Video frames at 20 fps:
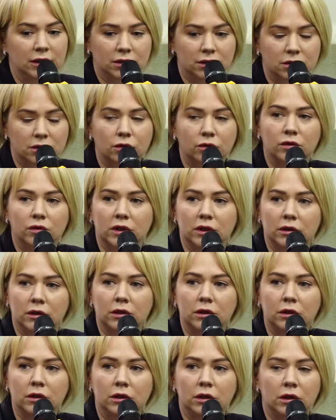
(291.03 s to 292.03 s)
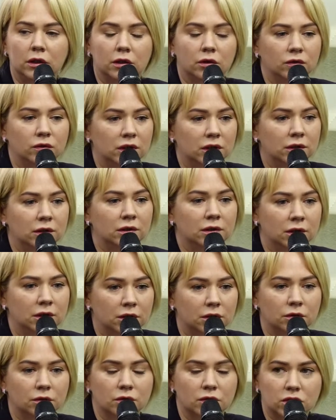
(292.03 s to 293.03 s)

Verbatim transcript: and uh, it's the families